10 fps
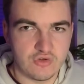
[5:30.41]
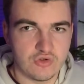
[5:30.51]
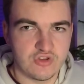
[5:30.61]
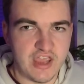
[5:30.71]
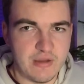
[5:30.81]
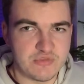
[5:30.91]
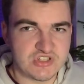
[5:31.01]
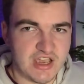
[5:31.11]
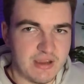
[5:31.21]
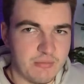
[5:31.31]
good game
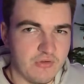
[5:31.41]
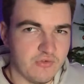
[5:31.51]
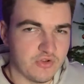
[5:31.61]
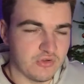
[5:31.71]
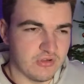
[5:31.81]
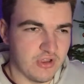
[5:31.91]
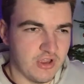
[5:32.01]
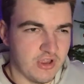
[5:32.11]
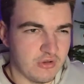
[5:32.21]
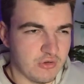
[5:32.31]
time over
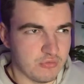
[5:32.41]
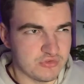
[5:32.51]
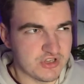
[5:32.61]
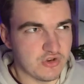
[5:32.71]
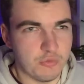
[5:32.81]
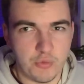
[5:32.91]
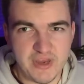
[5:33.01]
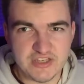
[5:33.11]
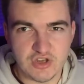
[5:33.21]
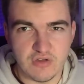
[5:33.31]
was it a couple of
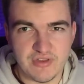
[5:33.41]
weeks ago?